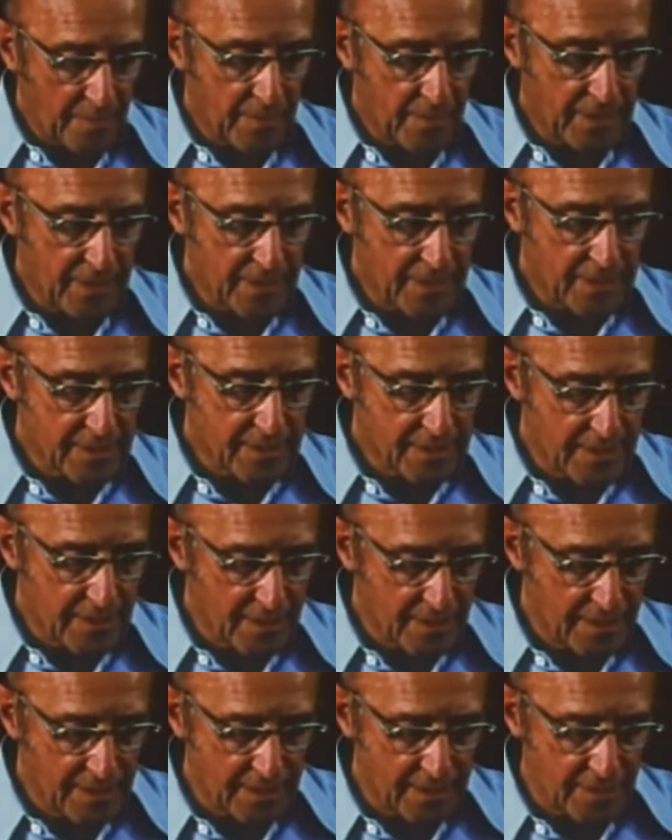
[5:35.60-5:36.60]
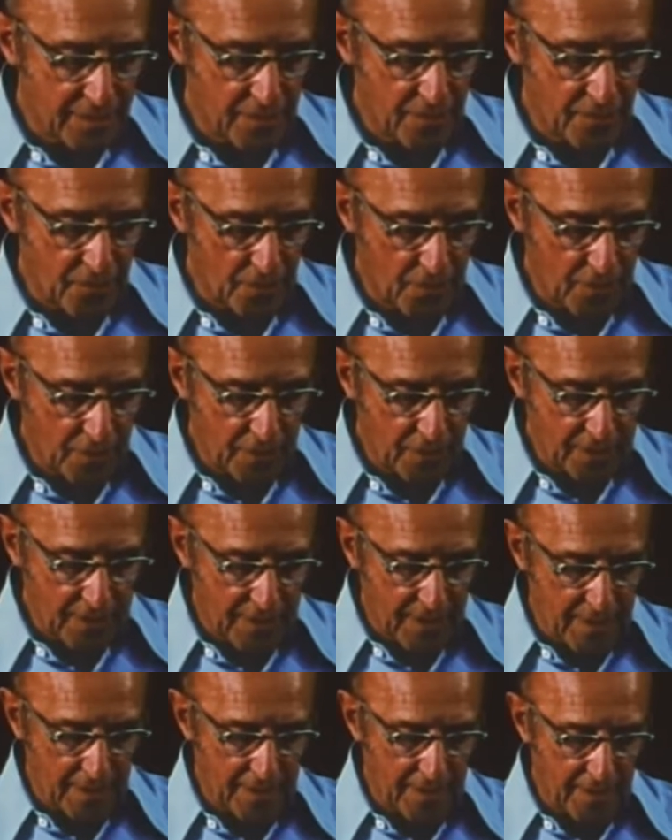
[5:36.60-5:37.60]
But this tendency to focus
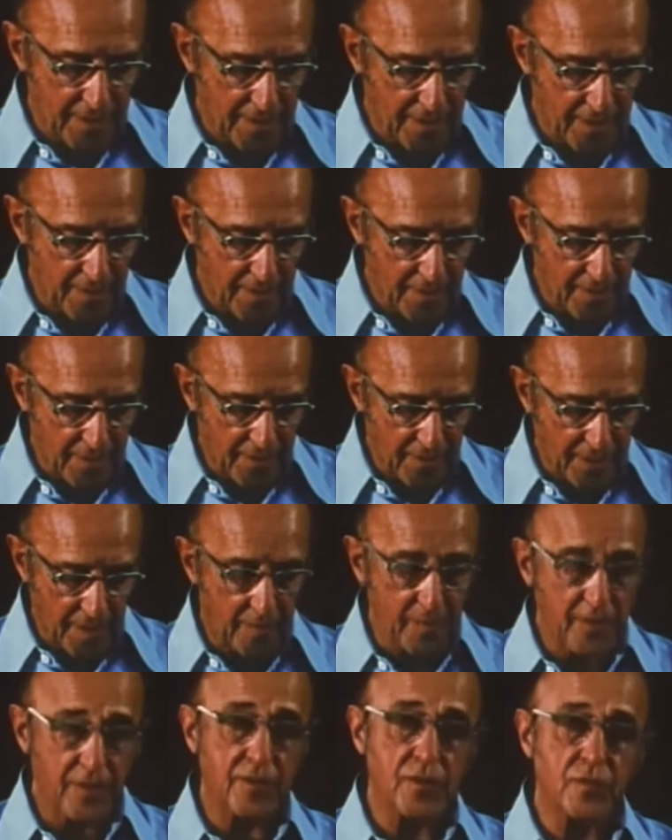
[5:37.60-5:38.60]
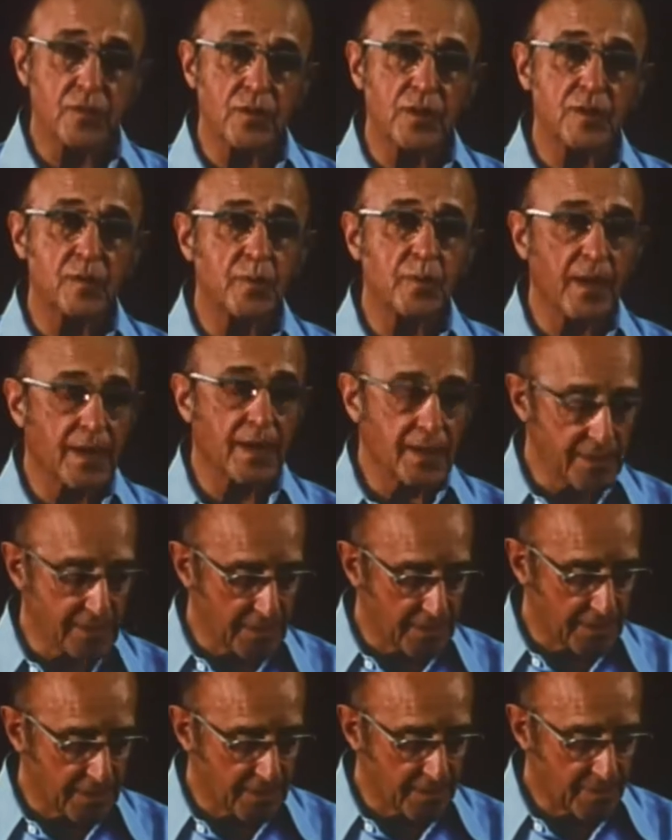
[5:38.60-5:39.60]
on the therapist's
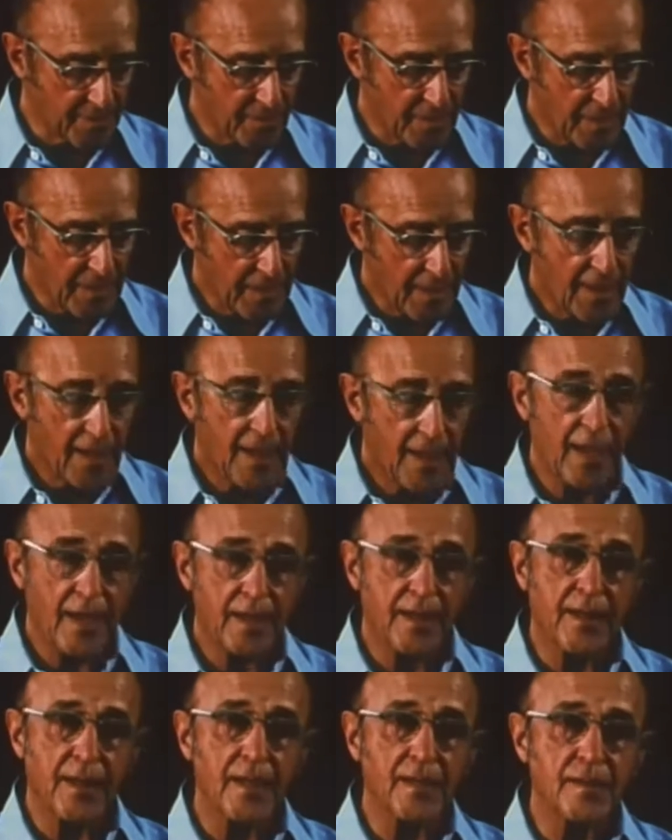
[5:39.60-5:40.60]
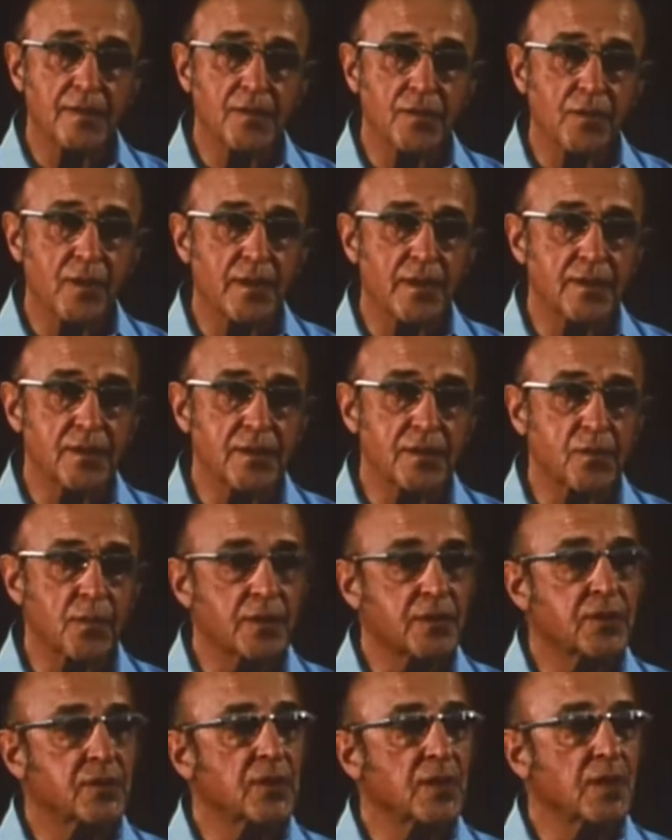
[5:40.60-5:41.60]
responses had consequences
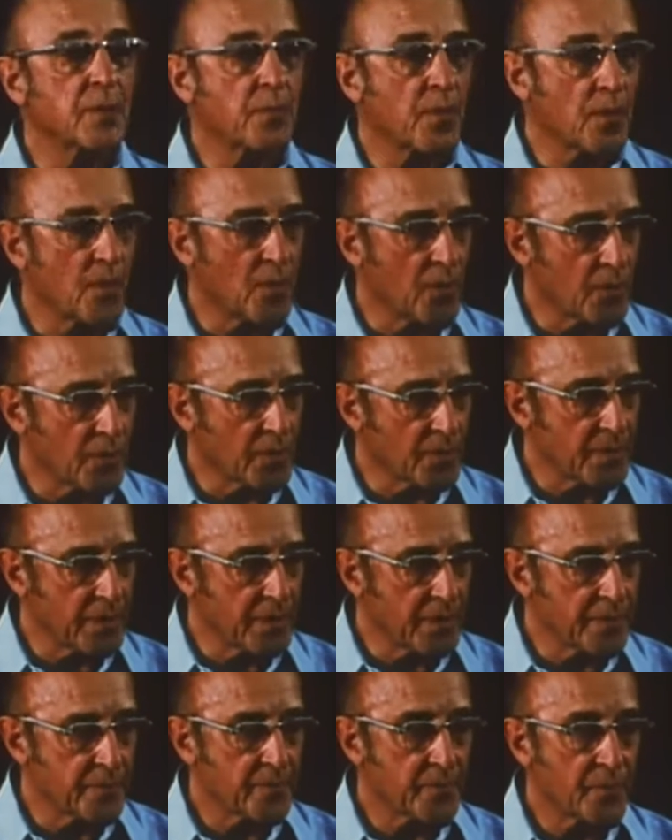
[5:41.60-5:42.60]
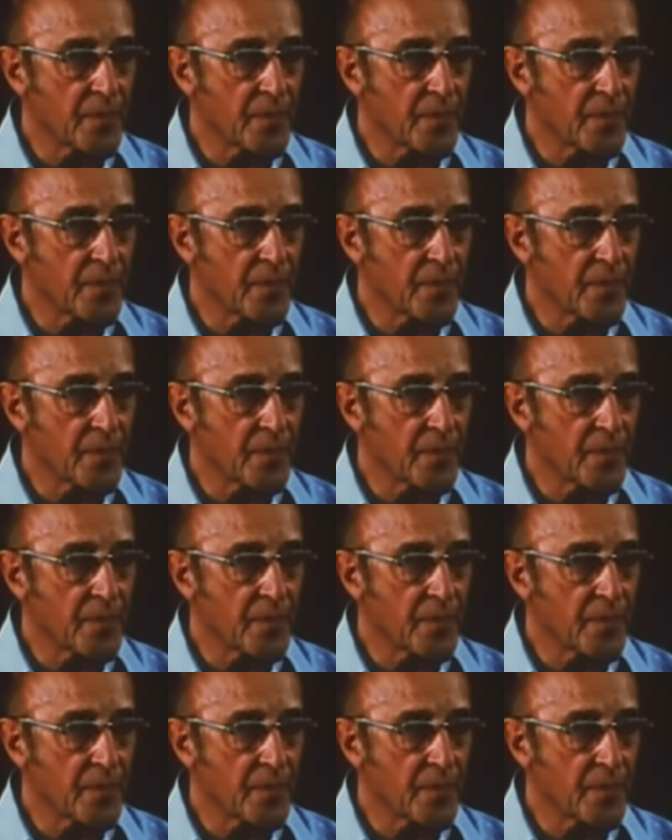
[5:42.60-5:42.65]
which appalled me.